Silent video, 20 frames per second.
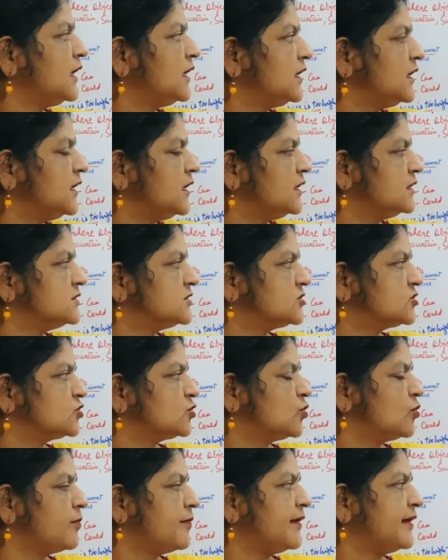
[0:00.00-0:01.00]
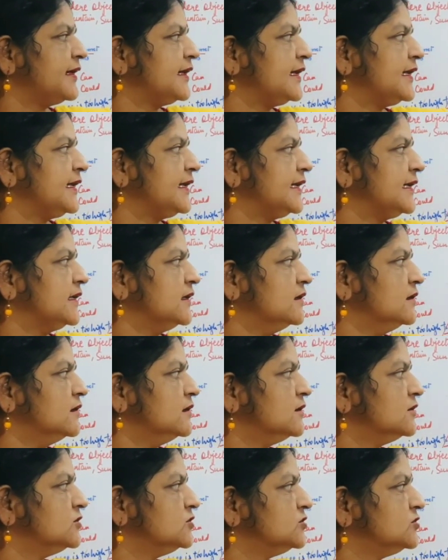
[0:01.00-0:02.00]
he is very
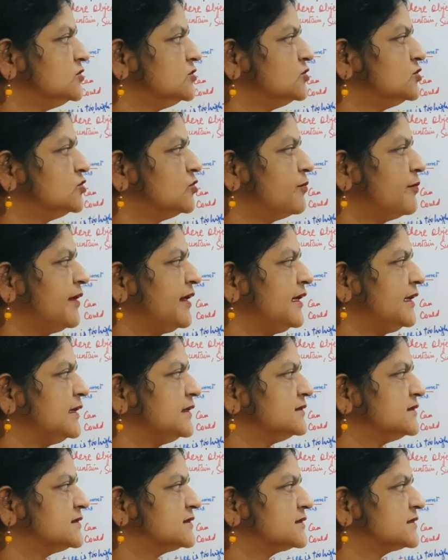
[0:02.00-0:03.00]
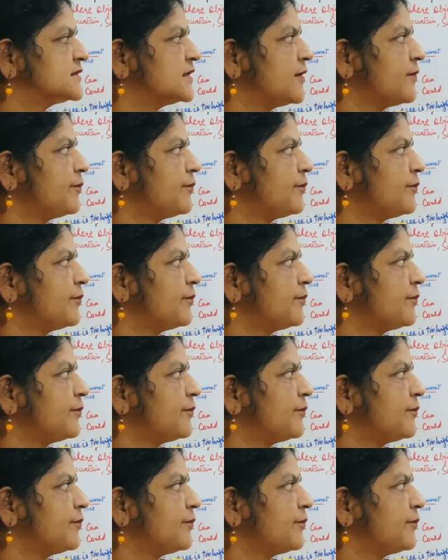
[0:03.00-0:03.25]
eager for praise,